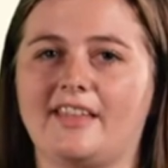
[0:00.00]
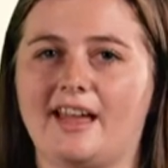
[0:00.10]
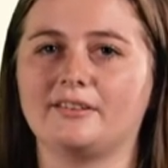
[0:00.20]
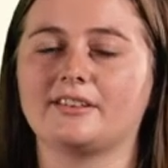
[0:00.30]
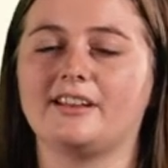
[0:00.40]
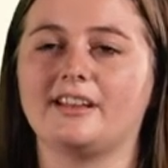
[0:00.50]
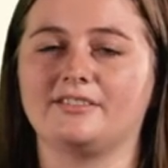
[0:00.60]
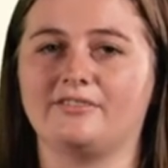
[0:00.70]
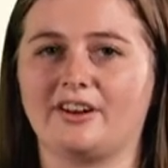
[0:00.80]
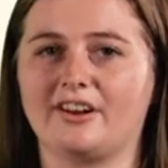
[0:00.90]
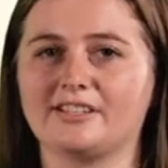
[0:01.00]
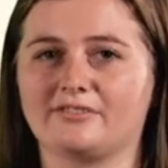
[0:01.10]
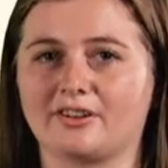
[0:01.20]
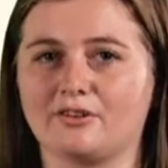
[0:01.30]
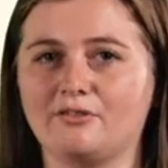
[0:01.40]
that is very
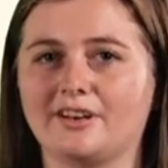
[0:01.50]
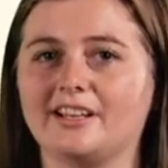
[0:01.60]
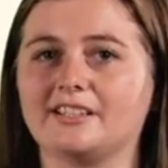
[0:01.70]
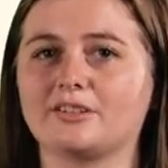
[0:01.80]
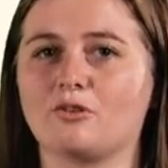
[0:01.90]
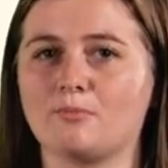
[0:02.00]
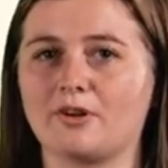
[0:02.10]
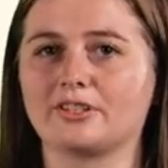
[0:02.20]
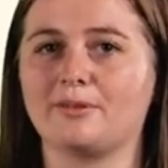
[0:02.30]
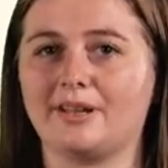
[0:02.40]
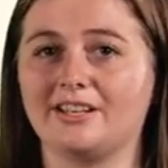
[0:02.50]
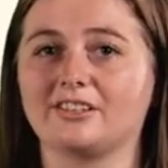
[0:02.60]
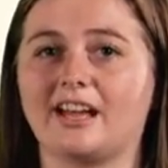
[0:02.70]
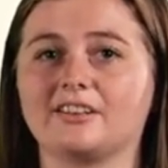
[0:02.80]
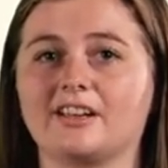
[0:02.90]
difficult. It's almost compared to
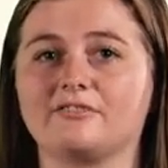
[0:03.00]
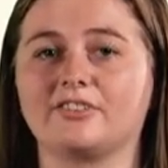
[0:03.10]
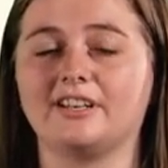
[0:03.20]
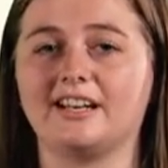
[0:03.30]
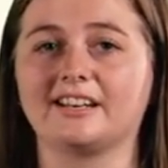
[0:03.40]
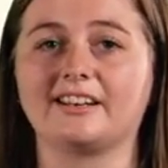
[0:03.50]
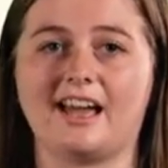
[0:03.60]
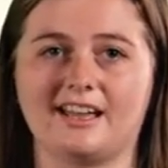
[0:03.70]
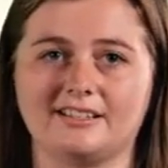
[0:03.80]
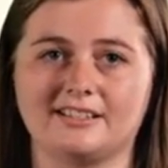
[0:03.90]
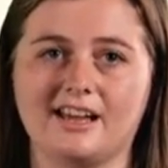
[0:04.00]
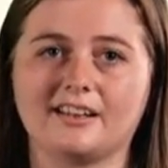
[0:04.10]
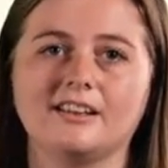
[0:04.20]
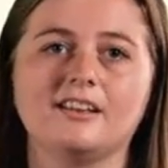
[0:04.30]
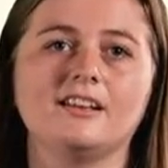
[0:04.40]
like looking for a needle in a
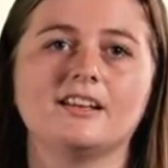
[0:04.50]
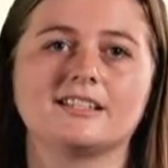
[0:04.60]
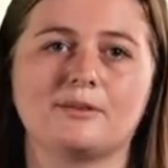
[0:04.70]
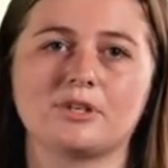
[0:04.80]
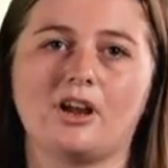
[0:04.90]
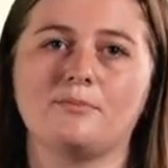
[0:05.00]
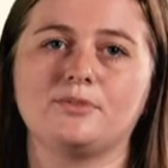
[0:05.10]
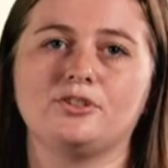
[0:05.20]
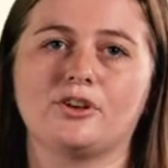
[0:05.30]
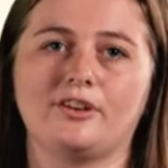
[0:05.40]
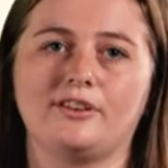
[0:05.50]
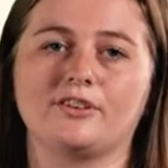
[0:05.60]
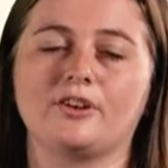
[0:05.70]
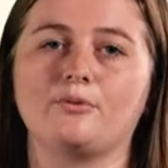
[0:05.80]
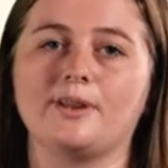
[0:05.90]
haystack. Sometimes you don't
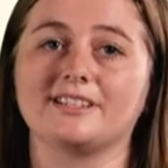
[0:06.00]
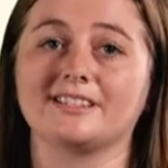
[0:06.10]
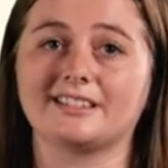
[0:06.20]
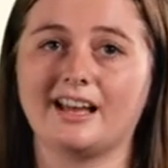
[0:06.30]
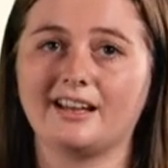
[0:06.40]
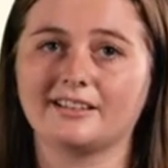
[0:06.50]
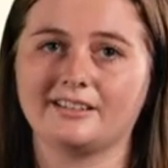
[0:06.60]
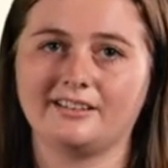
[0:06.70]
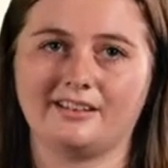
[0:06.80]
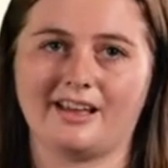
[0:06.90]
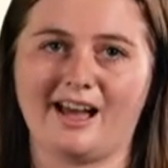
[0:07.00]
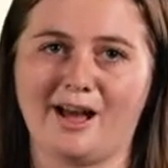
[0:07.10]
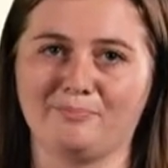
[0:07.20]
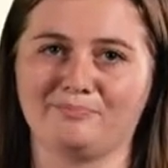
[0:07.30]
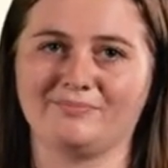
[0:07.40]
even know where to start.
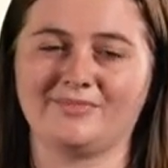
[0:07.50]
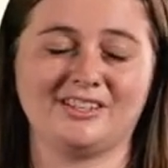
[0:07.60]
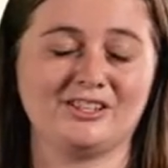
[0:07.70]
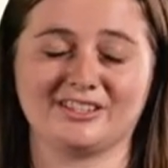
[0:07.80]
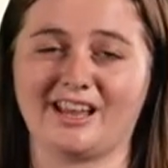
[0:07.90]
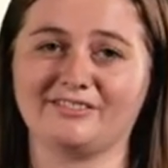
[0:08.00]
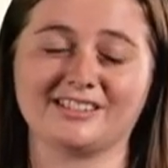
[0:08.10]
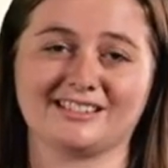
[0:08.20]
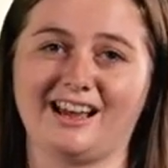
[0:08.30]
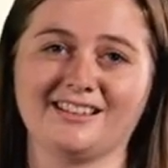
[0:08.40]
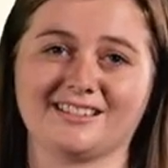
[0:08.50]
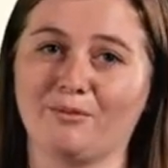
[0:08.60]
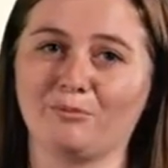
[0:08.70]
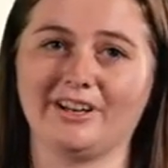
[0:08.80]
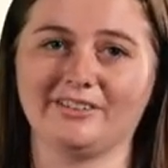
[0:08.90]
Um, you just have to start
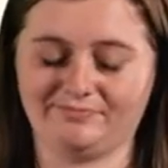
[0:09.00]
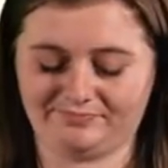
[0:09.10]
somewhere.